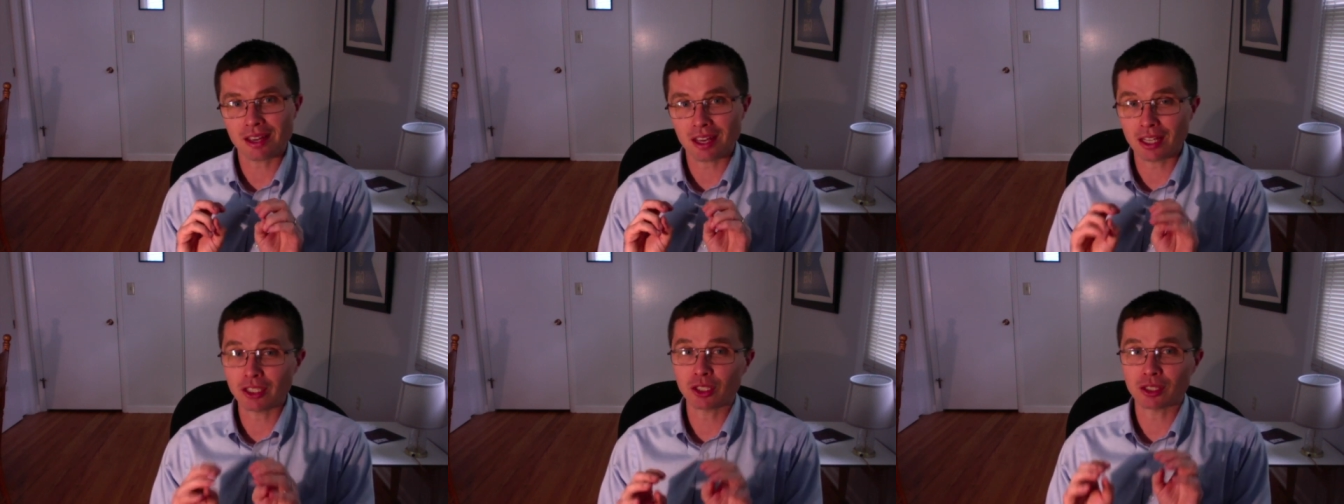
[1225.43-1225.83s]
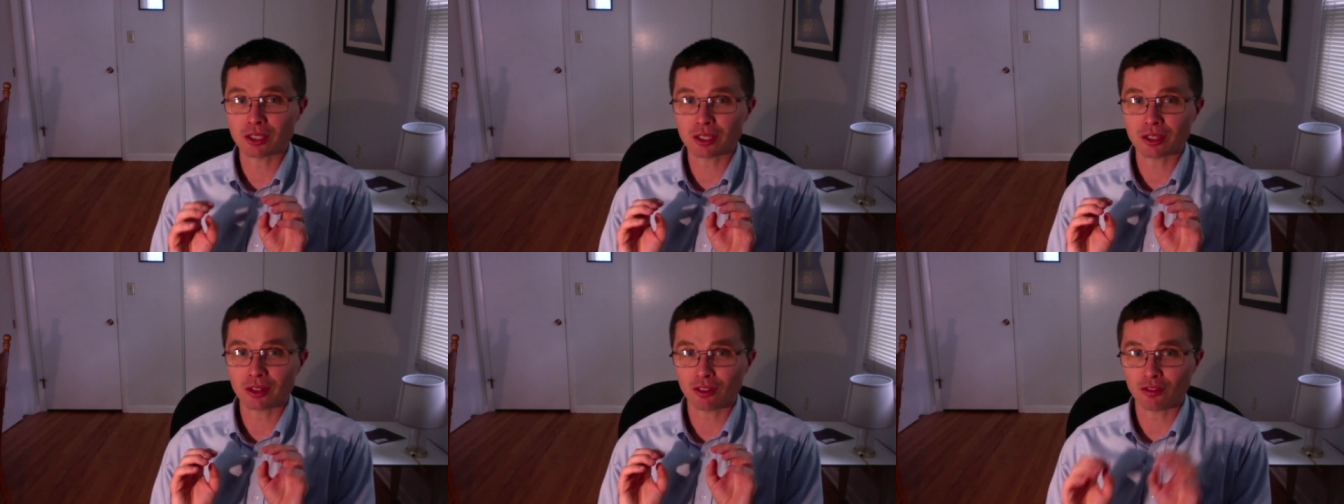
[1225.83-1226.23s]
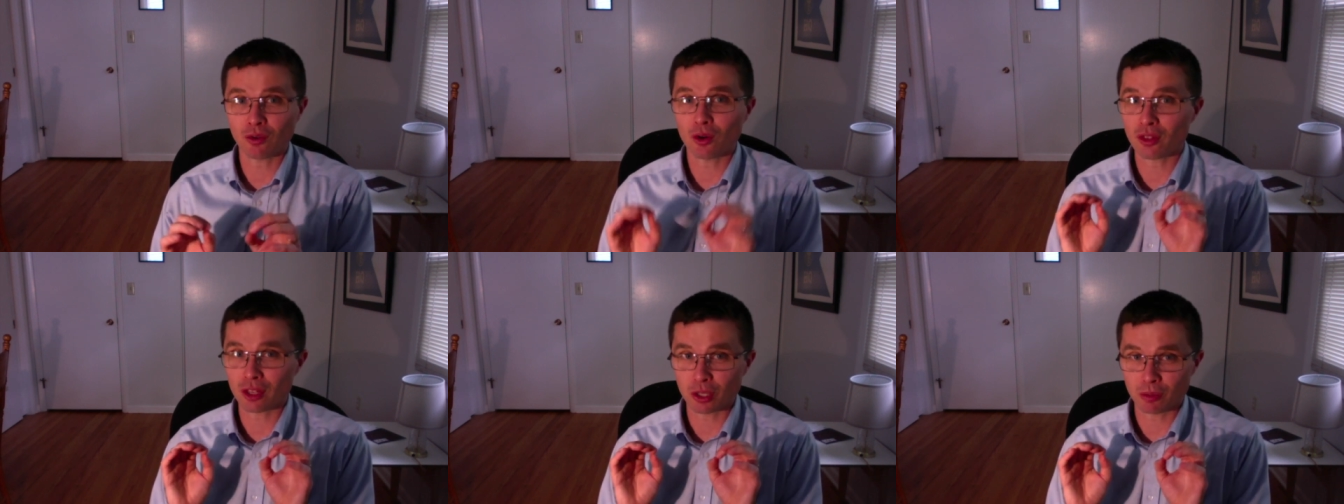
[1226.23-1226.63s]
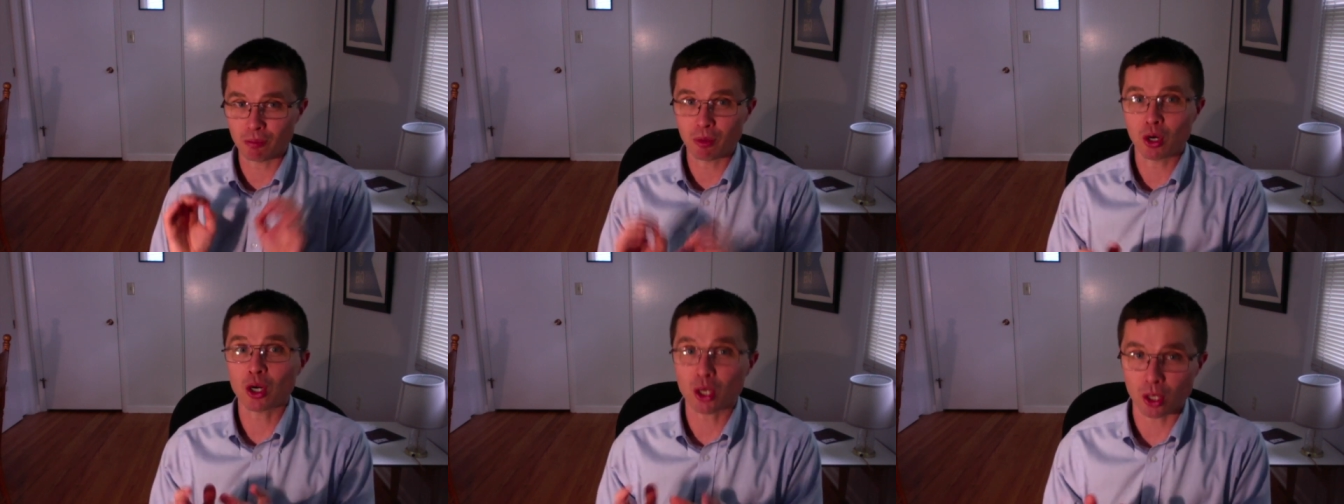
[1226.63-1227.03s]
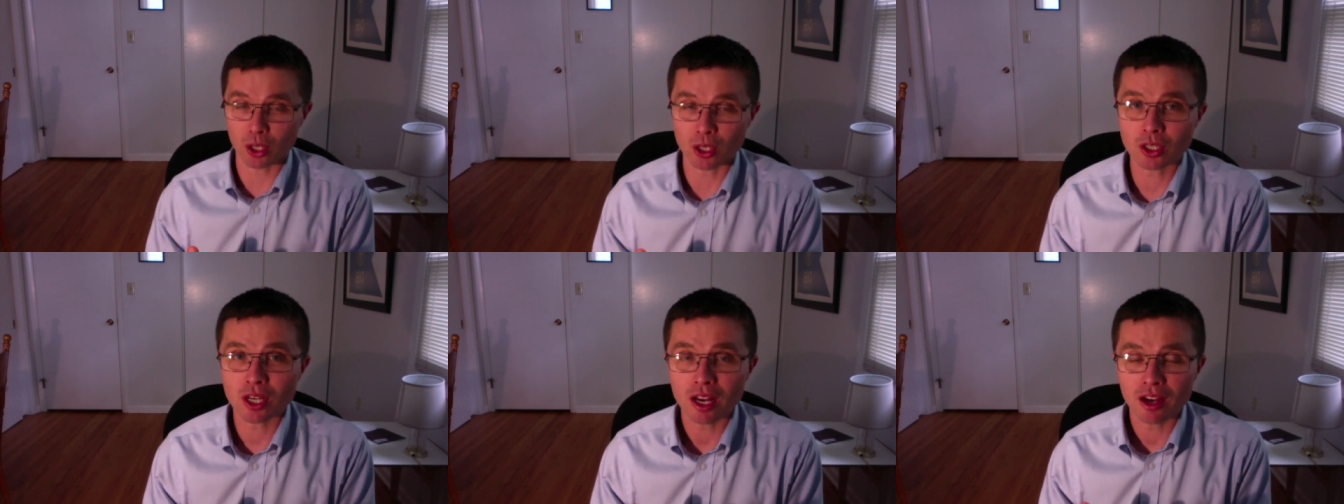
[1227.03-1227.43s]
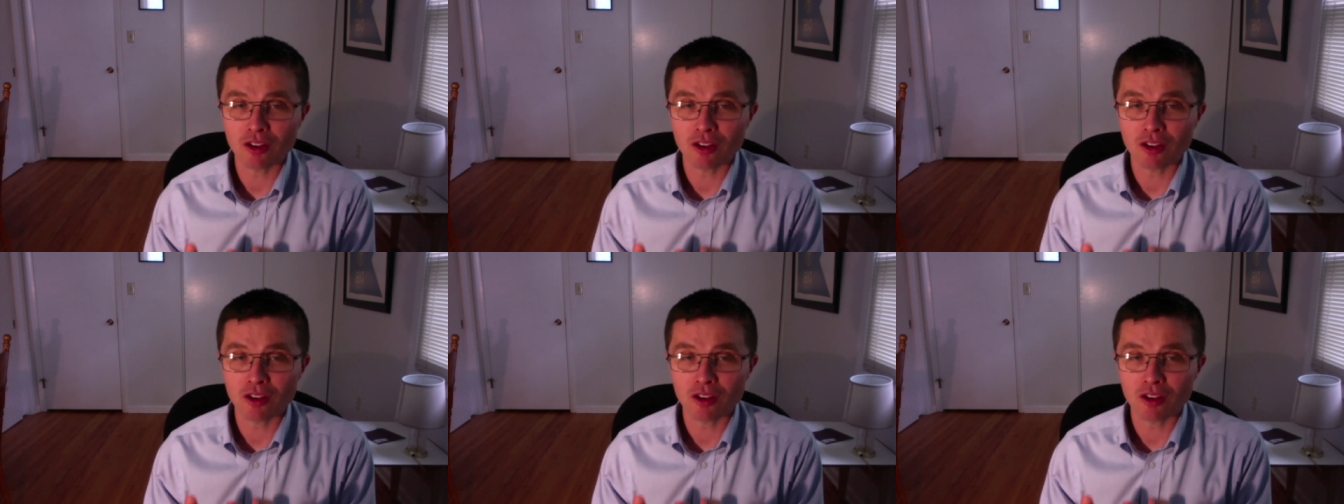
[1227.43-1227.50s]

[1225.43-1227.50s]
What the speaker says: Agis IV is murdered